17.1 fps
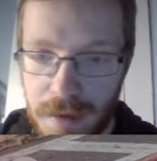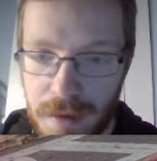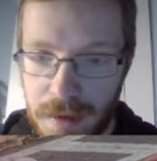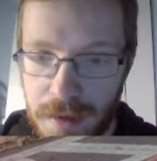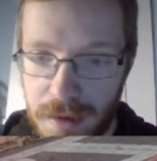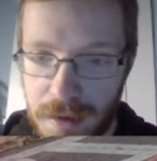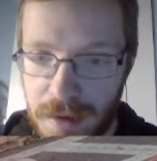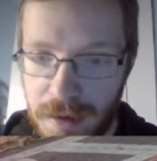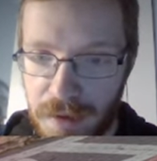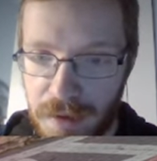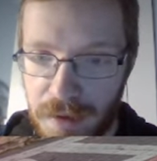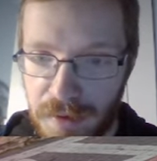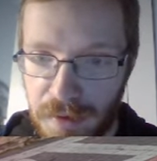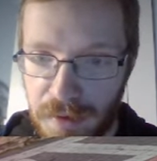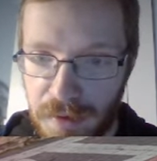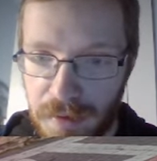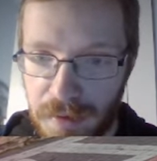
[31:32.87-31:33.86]
let's just
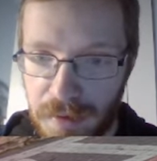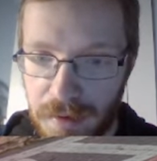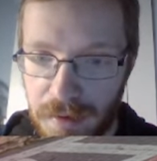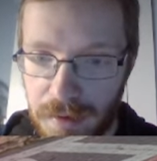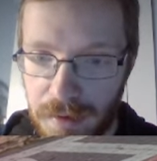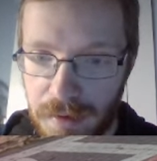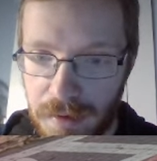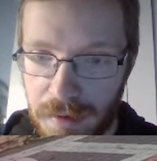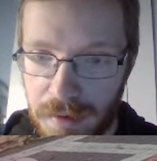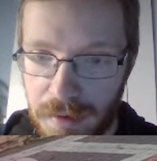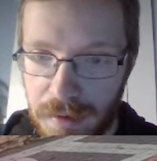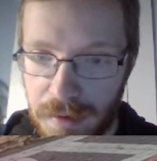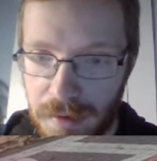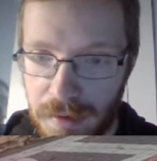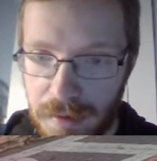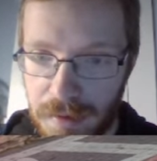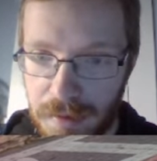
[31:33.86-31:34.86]

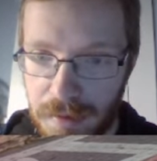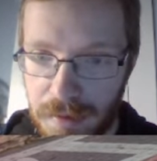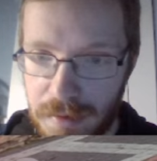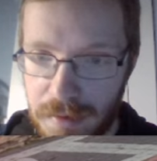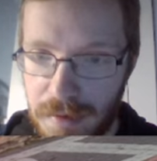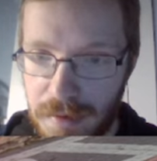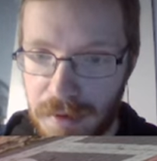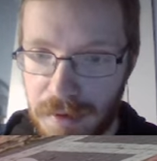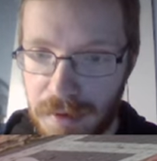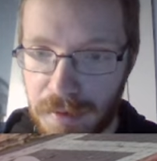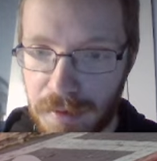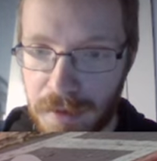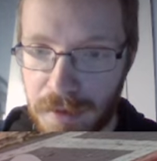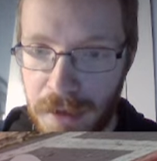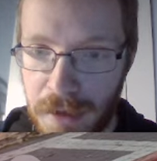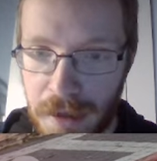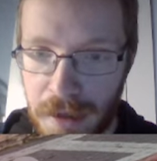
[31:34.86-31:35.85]
let's go
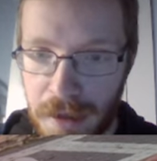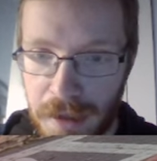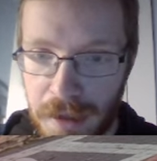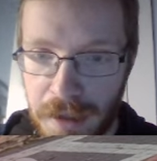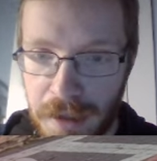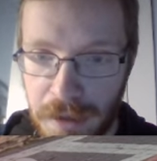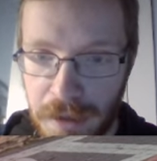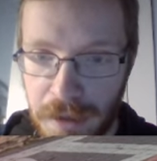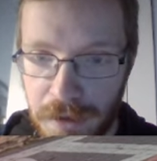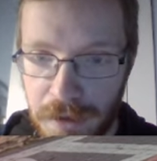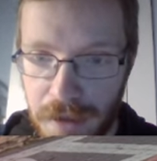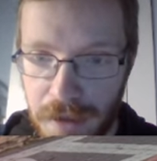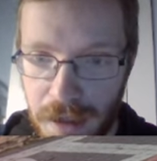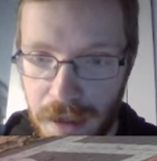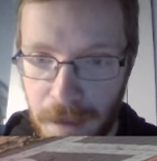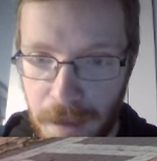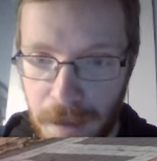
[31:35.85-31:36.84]
here. I don't know.
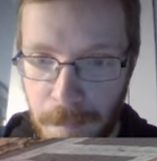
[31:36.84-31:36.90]
Um,